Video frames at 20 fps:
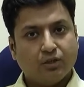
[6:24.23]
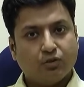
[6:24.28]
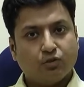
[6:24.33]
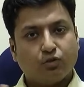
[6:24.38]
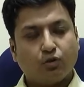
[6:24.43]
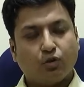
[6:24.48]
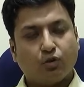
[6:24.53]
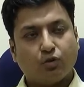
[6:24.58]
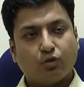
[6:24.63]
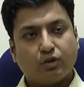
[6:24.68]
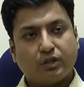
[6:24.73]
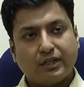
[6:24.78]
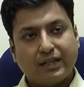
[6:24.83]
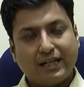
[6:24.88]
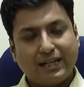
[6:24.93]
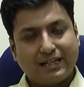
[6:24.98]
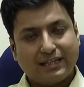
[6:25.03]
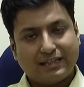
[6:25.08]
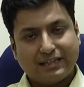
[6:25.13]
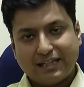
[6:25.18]
So to
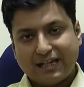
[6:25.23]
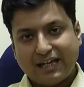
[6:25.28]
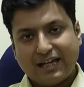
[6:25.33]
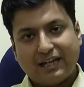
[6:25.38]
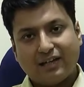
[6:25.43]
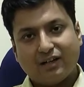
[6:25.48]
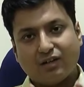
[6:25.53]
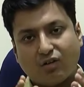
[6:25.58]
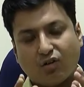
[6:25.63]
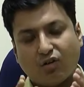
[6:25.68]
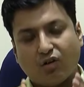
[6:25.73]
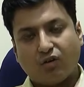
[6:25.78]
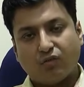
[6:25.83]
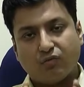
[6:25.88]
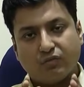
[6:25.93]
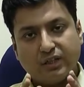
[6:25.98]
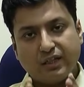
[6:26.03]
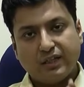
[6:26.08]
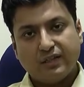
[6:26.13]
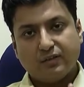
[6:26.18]
take care
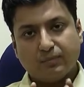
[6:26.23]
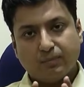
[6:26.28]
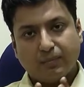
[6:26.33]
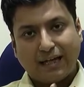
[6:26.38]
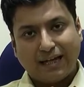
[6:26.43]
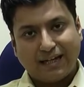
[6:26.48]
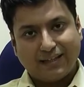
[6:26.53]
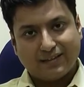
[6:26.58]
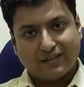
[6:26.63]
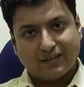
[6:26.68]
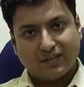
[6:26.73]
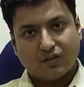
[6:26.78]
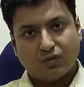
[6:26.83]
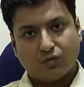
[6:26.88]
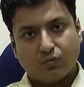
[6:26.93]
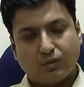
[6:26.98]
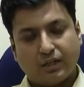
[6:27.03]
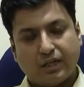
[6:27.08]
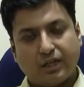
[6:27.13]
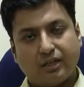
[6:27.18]
of these
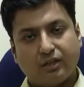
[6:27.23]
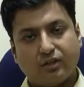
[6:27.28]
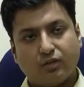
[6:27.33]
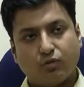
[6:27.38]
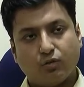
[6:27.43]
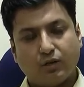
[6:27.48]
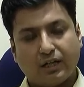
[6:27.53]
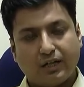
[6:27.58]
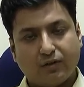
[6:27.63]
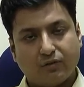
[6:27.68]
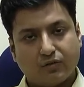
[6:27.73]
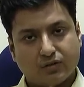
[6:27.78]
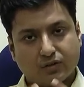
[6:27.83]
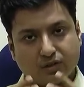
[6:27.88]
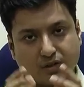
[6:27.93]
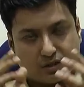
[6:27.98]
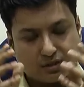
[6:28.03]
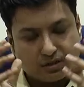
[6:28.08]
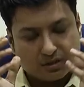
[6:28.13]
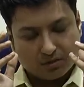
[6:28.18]
biases where you have
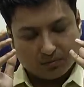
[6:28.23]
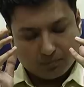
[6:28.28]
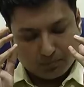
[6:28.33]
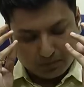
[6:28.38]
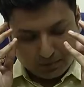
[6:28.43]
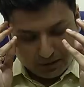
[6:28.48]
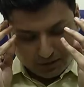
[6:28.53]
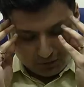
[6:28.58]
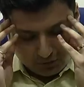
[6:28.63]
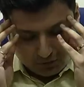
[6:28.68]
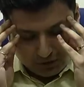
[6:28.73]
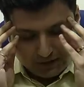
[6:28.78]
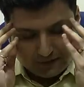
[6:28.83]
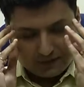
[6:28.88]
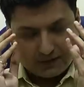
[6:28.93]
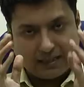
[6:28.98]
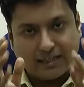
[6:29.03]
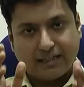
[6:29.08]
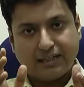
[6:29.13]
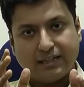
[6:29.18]
certain
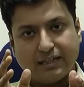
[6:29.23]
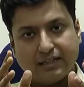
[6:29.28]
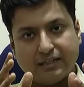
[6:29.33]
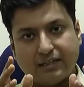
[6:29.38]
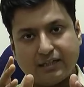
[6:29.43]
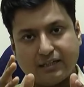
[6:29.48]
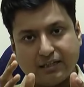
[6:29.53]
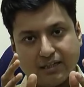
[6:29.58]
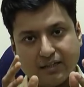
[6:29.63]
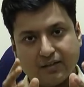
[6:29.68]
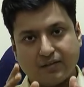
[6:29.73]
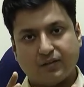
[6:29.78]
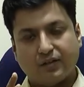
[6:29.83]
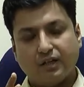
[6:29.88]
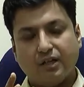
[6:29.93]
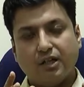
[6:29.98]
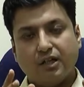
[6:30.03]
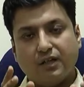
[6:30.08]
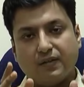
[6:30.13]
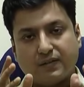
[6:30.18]
prefixed idea that yes,
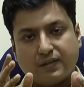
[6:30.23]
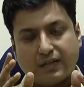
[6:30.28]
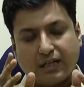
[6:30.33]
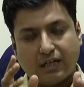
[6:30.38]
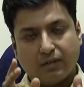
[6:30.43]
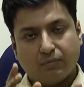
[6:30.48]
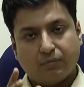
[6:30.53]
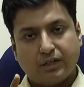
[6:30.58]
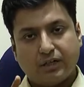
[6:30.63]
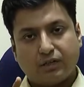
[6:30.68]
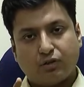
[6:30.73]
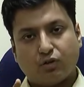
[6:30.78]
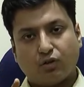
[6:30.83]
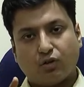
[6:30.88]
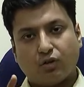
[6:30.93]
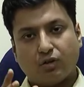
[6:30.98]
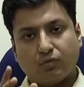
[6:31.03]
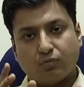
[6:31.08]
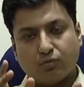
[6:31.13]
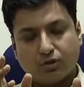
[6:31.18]

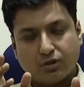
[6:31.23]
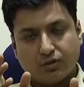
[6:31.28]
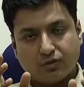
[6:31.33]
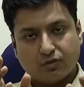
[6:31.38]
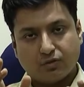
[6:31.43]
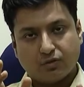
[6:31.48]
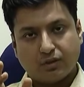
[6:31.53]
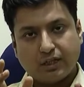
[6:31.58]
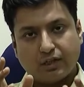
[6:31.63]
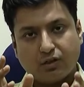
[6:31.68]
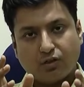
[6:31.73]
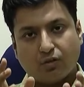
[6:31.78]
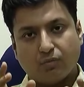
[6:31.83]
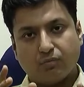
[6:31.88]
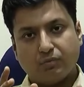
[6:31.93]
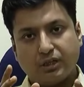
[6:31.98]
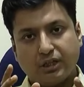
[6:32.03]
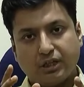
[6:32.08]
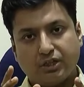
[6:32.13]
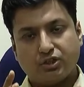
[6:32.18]
salmeterol budesonide
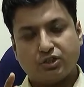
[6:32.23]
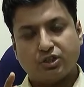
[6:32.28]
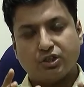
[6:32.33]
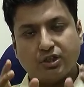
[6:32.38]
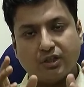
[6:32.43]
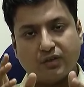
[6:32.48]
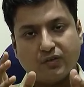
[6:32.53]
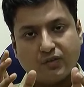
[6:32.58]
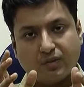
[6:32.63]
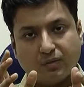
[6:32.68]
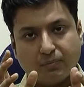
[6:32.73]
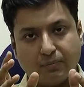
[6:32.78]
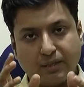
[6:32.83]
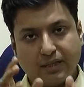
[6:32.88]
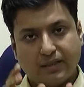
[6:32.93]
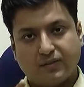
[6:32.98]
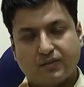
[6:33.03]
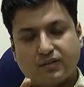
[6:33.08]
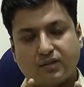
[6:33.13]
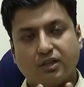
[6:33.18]
combination is the
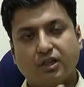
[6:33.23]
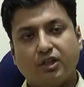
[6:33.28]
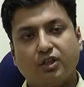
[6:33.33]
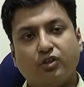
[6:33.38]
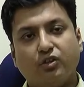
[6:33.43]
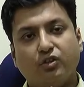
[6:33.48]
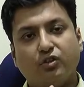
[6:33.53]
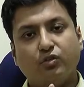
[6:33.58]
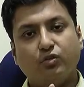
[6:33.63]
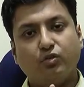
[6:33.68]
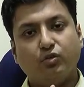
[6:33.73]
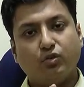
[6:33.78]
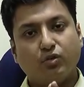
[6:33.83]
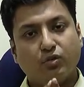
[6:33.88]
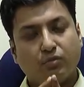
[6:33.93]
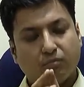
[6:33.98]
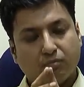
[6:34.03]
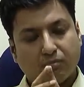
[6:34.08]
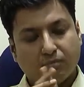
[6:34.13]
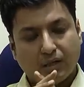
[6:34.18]
best, you
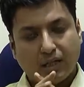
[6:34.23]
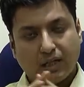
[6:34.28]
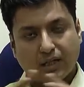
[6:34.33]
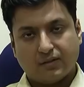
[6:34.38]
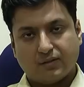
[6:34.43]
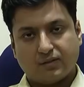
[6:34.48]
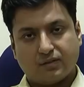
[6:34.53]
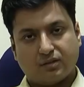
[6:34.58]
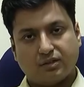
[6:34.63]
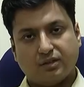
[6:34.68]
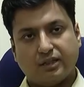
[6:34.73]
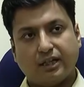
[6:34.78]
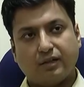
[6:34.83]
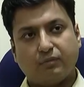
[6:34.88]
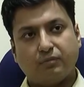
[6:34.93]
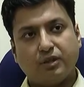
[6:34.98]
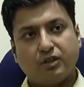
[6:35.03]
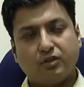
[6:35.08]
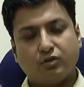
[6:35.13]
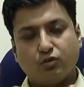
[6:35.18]
mask.
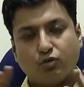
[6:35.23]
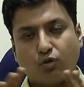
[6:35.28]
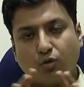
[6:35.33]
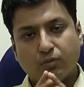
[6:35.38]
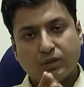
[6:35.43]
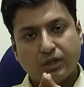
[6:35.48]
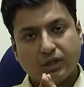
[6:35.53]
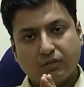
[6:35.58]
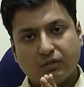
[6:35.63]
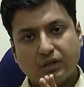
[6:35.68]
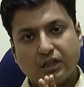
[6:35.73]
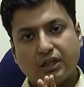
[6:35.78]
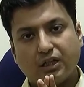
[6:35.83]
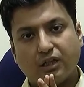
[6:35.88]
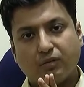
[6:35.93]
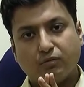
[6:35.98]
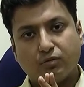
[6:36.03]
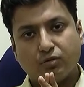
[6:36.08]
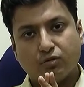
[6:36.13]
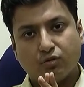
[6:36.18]
That means nobody will
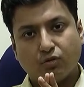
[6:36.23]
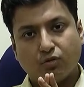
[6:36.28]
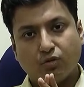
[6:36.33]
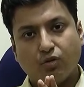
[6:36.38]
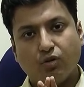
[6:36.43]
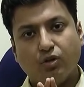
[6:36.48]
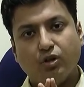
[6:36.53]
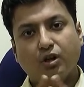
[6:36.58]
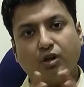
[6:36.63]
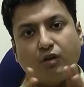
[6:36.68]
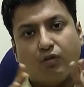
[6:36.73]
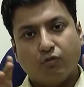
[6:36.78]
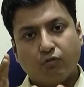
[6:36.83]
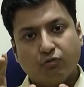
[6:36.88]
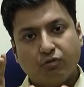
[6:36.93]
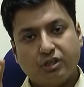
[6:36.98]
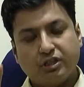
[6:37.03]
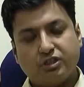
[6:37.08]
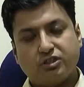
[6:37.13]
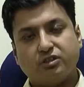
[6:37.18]
come to know
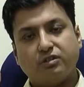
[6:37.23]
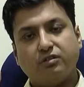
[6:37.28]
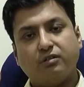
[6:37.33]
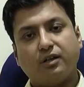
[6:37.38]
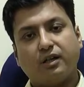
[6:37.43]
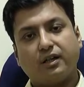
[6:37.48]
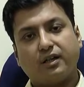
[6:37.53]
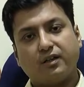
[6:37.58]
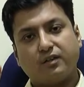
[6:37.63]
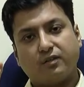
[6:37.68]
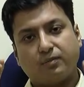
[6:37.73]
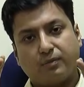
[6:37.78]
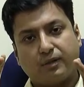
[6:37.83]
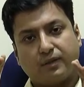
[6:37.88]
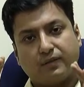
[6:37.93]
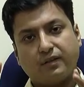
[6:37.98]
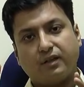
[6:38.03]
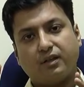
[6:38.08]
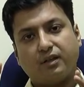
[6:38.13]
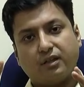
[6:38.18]
which drug is
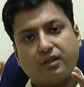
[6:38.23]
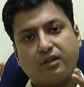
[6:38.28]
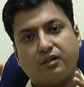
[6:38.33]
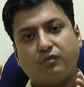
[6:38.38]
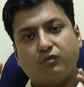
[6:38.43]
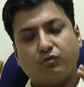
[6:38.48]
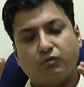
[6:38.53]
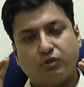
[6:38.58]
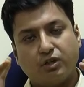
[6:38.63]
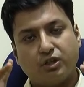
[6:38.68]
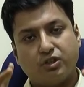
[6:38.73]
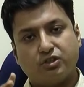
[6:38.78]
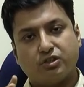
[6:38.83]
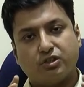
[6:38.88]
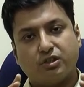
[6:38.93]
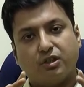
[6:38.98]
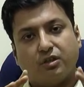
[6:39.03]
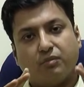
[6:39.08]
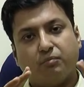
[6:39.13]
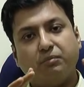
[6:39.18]
present in
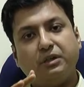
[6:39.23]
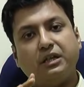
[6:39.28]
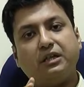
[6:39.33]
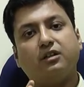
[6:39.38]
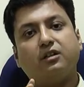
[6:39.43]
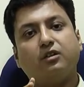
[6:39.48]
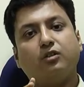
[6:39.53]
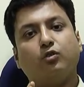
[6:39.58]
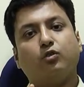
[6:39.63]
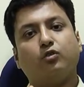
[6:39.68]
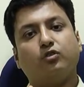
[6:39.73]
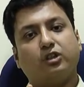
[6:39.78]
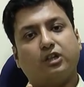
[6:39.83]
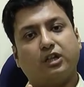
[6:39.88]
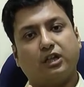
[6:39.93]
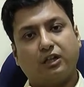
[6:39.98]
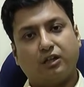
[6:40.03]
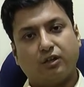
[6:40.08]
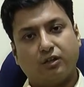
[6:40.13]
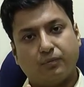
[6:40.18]
which meter dose
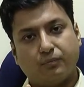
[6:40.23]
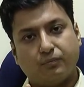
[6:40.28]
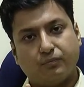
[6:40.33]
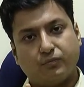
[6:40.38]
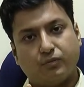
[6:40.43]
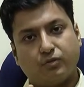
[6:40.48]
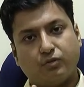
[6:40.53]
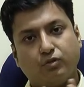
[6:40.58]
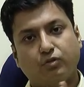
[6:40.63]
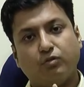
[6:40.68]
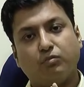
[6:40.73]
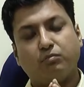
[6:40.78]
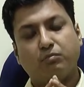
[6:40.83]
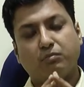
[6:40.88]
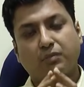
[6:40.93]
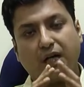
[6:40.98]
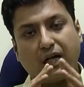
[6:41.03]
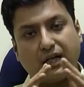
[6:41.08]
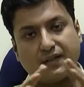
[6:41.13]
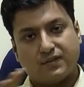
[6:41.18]
inhaler. So you
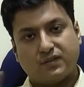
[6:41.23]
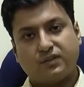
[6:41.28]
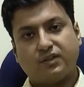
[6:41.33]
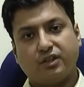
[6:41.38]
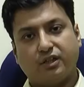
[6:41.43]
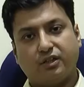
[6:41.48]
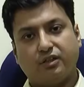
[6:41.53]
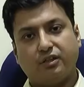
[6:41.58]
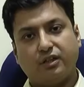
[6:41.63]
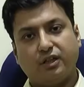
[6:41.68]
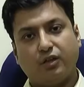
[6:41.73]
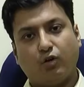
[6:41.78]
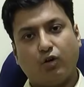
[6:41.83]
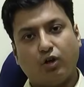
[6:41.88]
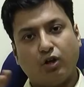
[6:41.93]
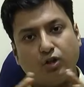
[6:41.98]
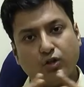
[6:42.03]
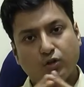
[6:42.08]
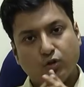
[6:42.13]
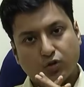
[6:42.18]
mask it. They
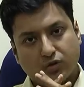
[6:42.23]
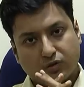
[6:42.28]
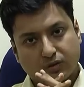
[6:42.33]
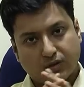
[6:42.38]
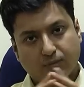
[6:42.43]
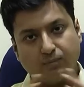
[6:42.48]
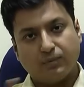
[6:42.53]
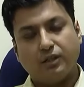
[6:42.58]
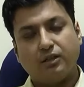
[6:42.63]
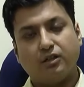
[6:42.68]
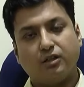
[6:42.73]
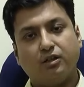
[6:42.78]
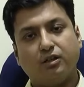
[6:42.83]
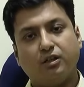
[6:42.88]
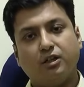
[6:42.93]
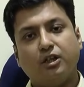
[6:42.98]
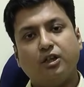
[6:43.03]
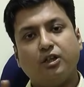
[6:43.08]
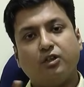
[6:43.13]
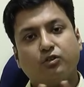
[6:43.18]
all look similar
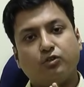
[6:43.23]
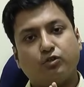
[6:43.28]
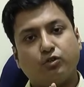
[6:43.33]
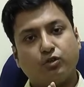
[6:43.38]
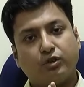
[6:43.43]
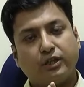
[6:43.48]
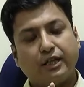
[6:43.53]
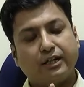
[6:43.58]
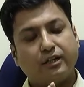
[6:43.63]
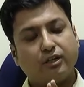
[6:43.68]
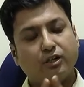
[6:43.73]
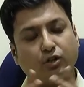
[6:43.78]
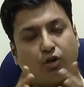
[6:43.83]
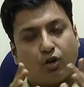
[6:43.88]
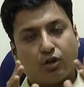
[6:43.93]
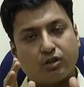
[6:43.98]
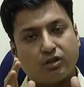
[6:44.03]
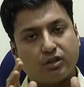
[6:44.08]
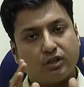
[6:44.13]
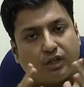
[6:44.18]
so that the
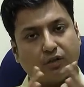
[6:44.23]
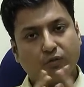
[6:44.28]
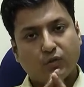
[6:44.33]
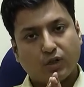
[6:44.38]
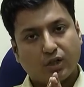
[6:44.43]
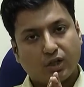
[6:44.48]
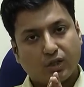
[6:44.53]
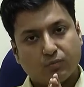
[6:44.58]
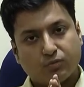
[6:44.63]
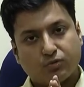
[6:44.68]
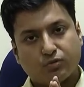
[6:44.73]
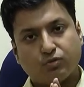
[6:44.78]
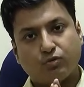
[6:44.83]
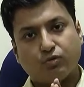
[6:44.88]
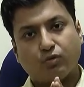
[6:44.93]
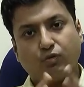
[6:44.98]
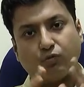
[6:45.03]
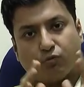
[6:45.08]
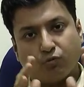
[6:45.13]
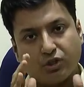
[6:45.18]
doctor never comes to
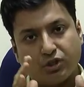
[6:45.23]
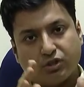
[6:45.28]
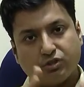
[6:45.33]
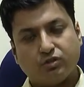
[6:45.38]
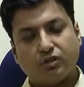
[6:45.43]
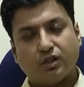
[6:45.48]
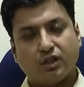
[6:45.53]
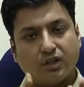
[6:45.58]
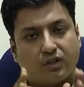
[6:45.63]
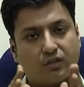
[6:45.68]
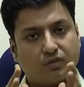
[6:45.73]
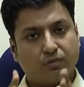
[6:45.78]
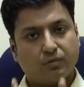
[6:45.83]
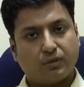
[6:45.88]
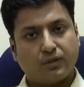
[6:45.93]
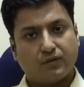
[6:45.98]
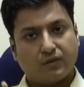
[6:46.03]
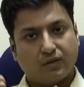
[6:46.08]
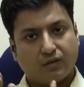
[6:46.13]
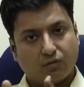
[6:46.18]
know which drug is
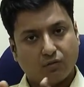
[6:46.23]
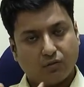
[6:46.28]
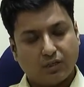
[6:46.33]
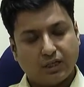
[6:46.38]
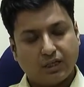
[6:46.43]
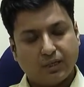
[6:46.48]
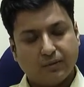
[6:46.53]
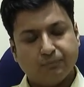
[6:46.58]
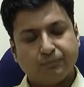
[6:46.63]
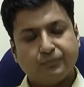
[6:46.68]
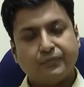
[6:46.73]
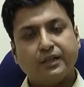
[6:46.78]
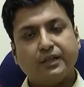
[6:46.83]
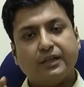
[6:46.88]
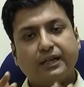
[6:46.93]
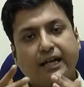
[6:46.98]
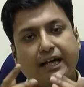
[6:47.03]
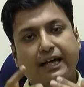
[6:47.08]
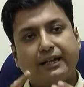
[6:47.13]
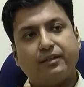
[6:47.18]
present where,
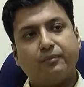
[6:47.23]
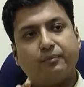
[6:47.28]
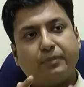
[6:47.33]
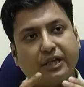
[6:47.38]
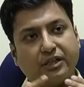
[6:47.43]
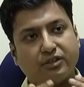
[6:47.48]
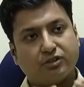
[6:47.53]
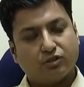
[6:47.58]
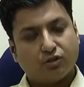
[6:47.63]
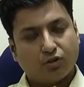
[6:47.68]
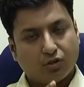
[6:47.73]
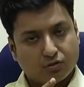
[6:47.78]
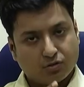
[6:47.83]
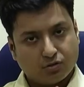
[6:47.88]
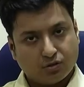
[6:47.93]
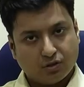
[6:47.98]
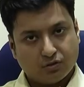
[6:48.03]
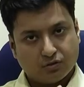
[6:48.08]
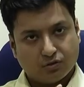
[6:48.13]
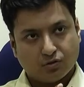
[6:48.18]
and the patient also
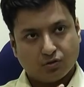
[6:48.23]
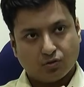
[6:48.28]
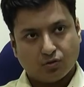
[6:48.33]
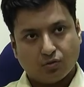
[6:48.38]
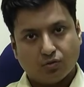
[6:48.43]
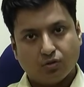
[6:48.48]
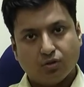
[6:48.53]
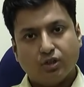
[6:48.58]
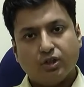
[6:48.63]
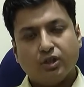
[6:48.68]
doesn't know.